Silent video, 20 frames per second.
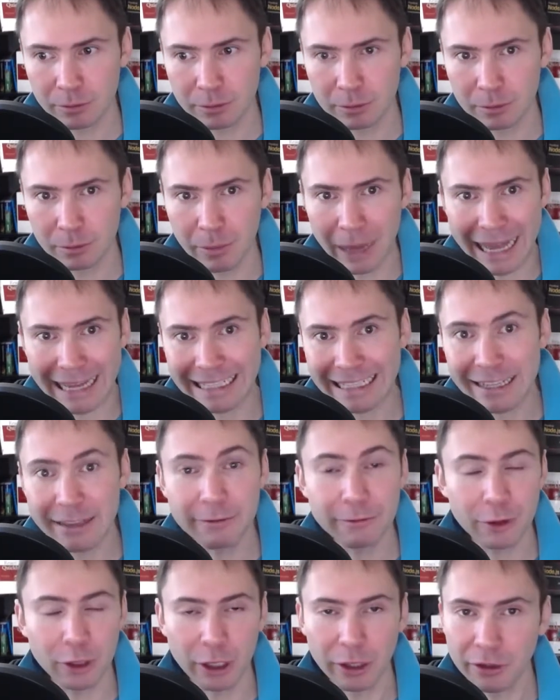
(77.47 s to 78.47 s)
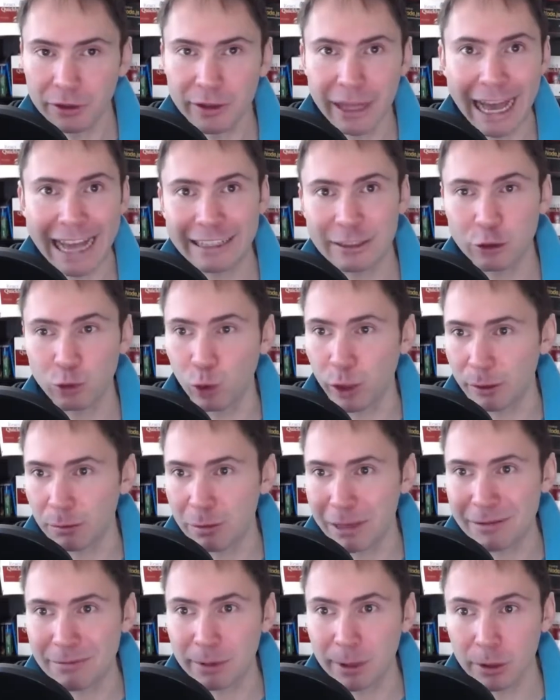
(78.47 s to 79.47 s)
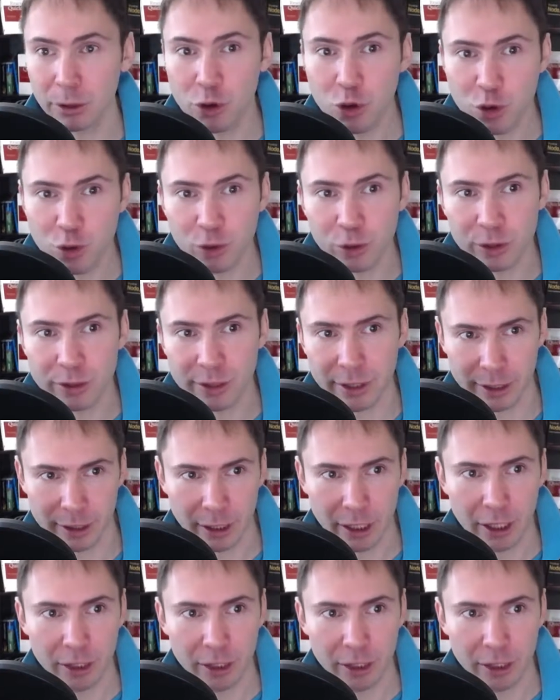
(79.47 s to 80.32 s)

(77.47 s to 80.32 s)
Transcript: By default, that's what people use.